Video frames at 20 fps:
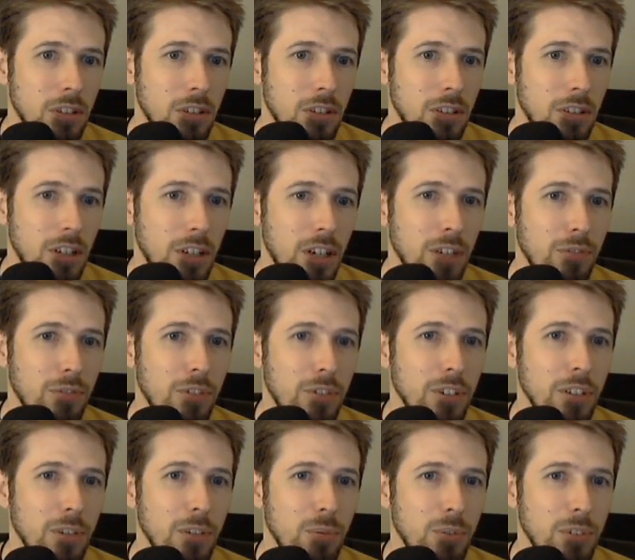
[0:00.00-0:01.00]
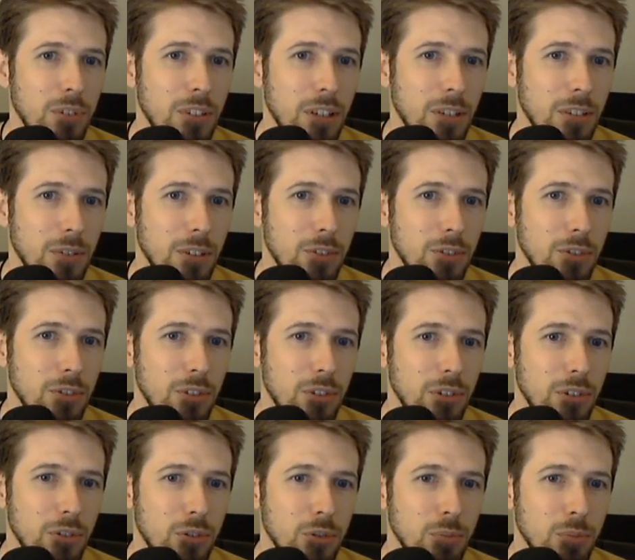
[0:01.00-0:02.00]
Now I forget what that
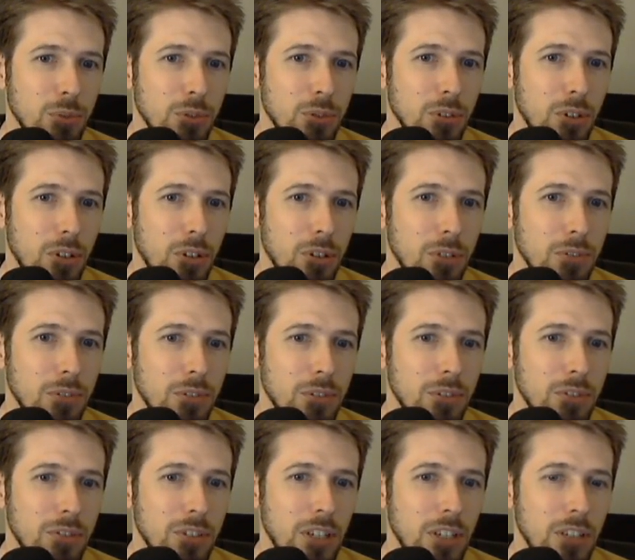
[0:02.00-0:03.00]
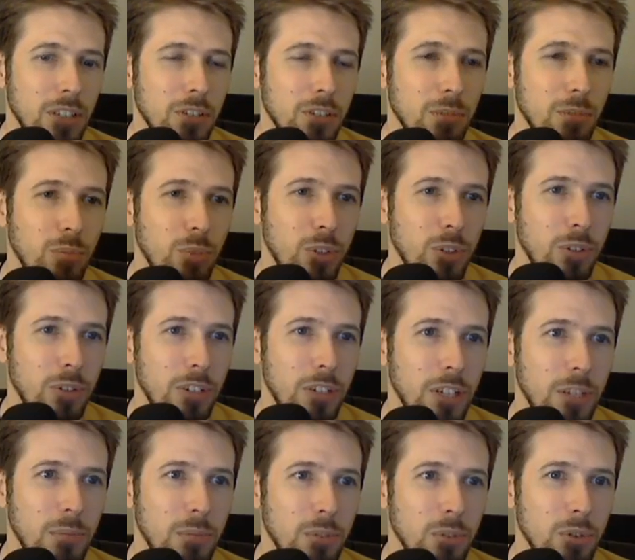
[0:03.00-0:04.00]
legendary troop is called. It's got some weird
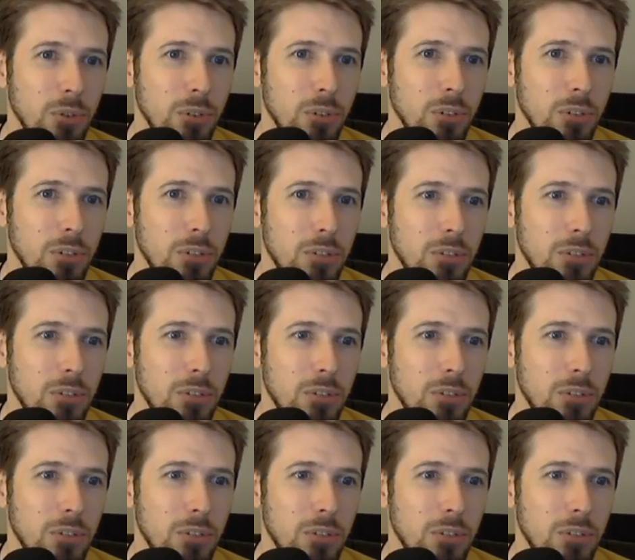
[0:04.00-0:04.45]
name to it.